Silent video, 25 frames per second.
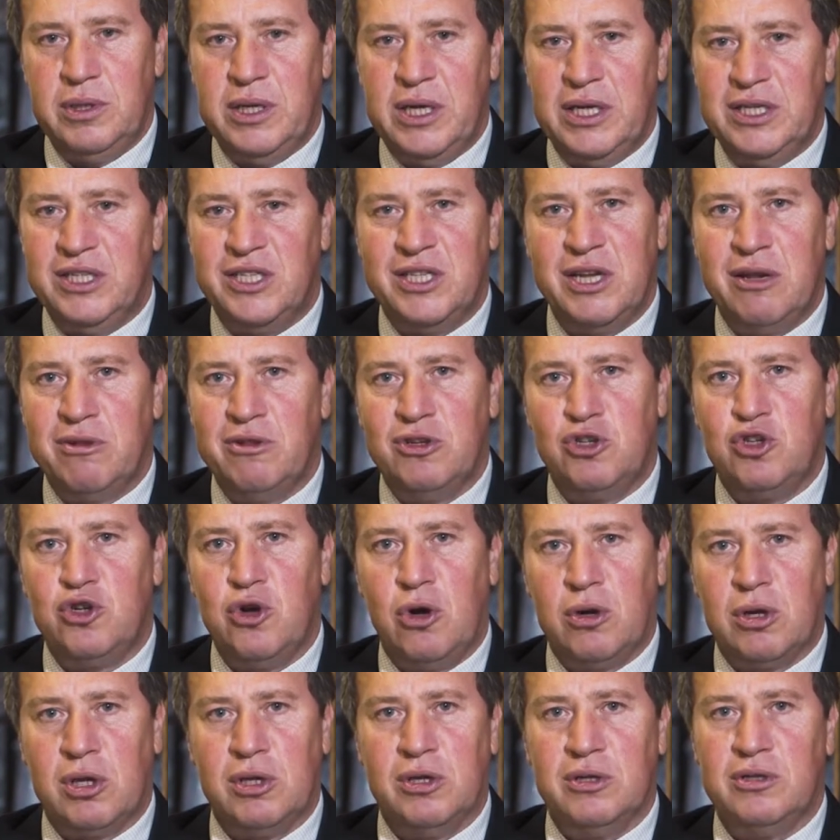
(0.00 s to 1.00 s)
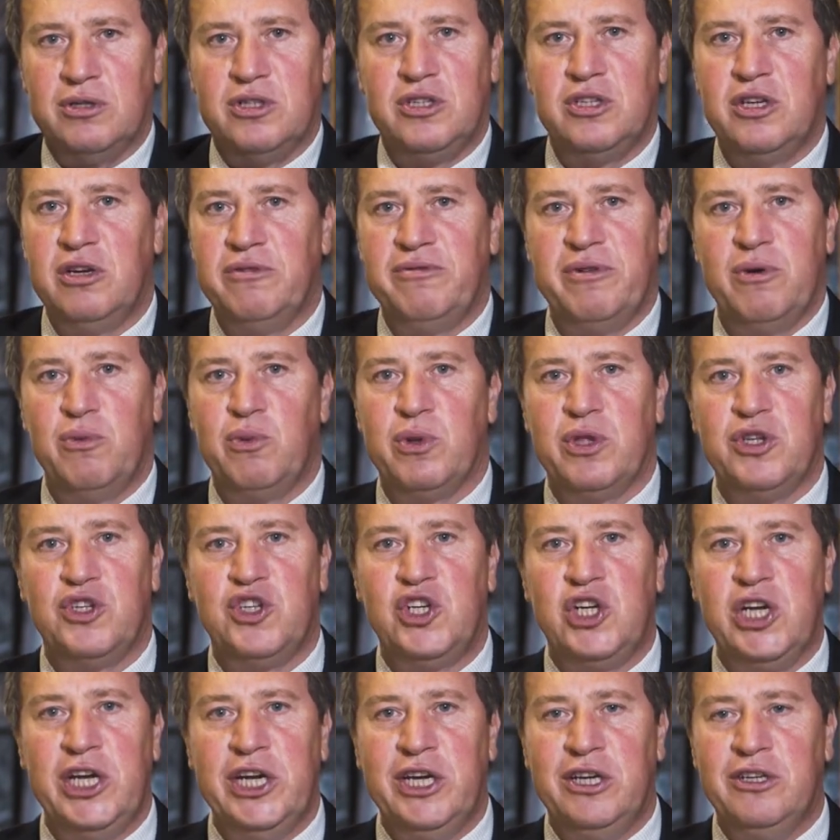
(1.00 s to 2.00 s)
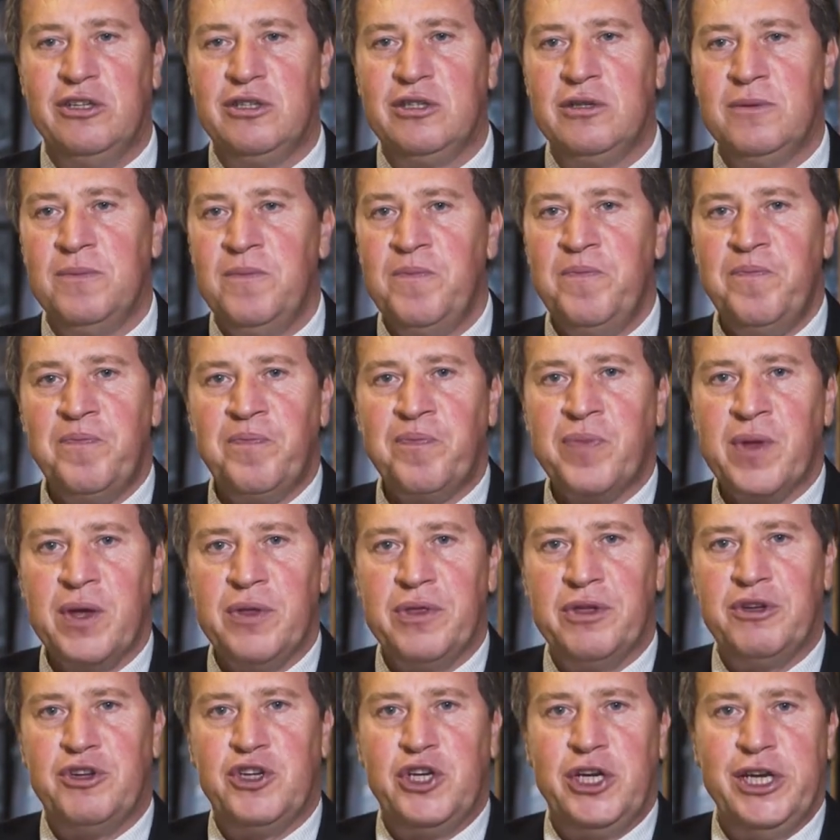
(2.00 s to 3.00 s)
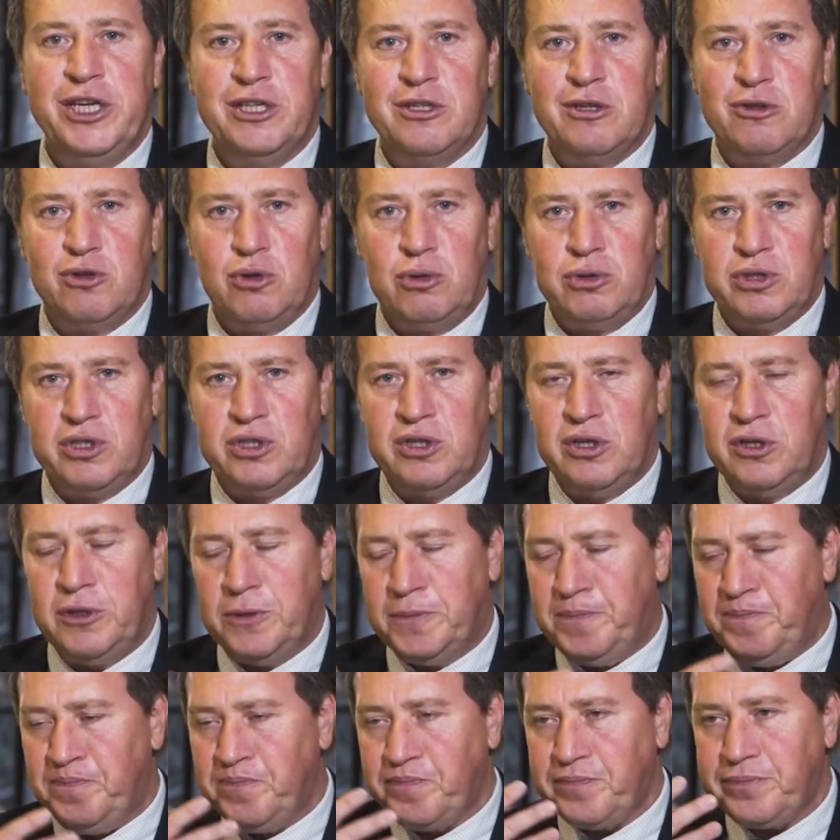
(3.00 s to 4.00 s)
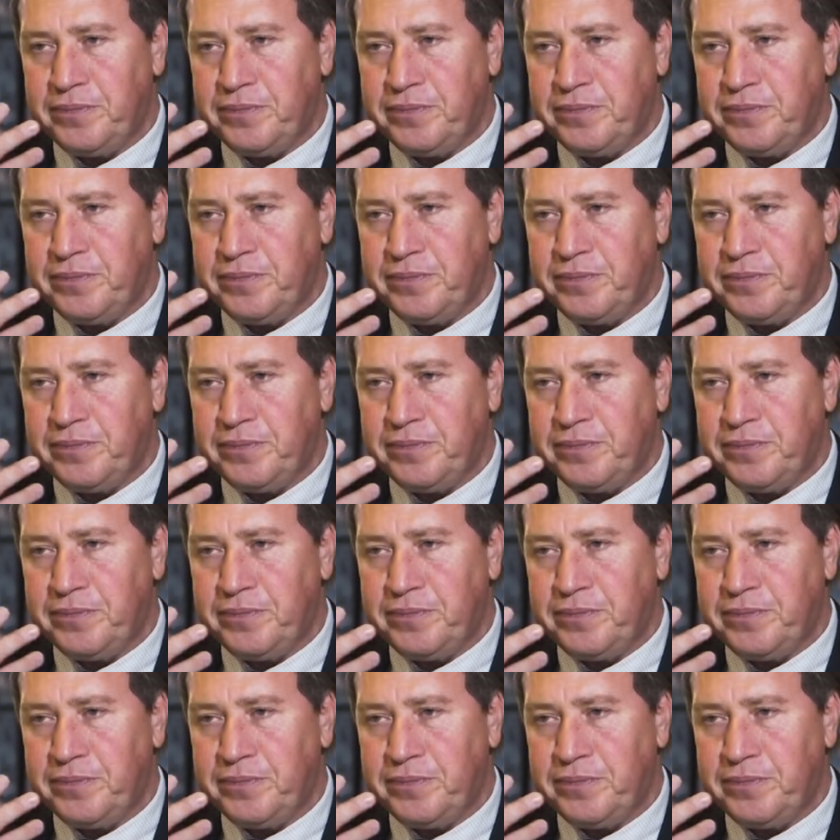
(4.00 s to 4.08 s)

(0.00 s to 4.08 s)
instead of the chocolate, serve it with the cheese is also